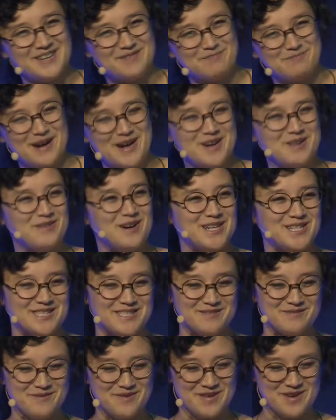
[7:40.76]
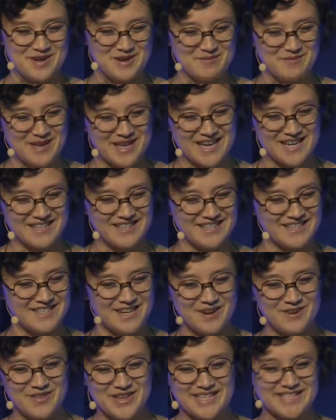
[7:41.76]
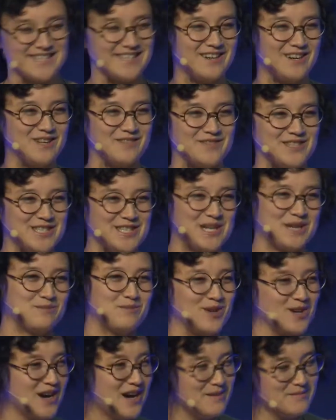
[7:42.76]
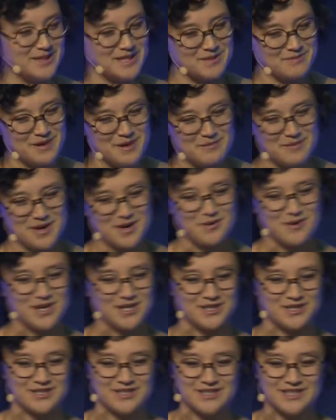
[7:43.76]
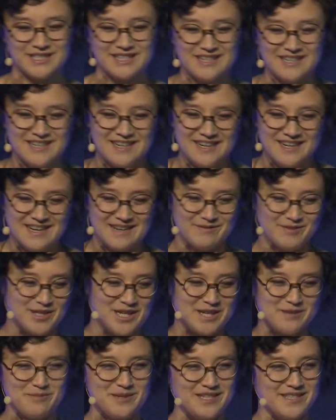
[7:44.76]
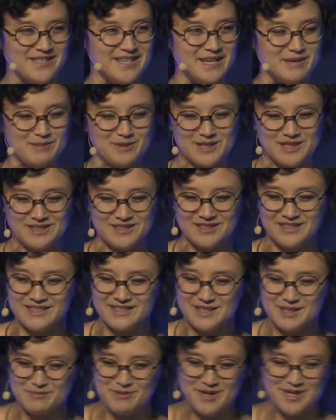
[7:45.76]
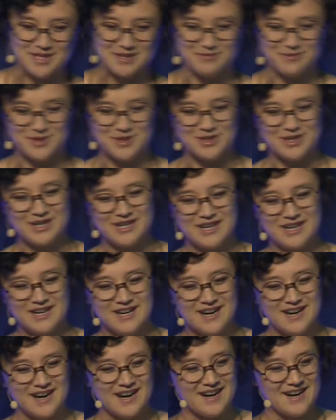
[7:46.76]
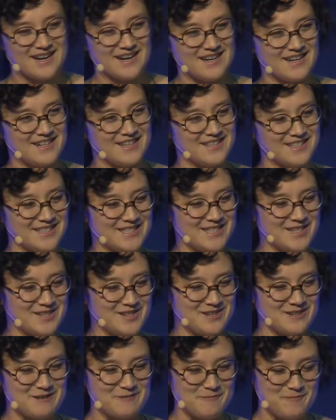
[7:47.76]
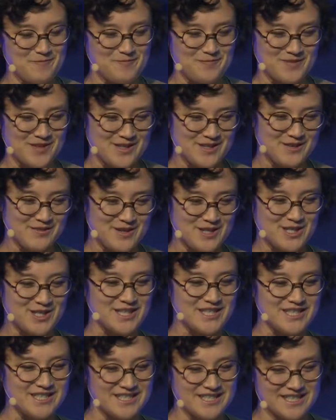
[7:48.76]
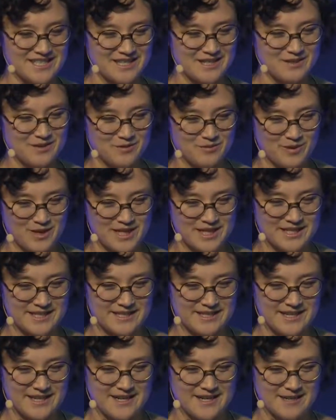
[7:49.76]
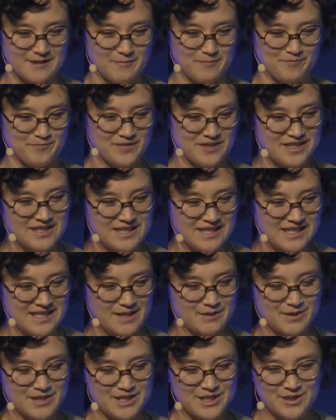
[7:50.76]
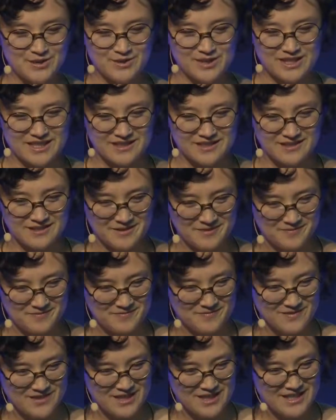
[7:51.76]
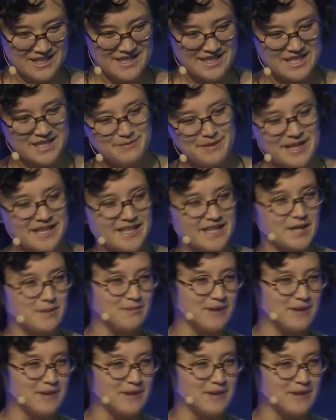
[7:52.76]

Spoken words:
bear watching forum, and they said all of these terrible comments about bear watchers. I'm trying to be as apolitical here as possible. So the first thing she did was, it was too little. She made like a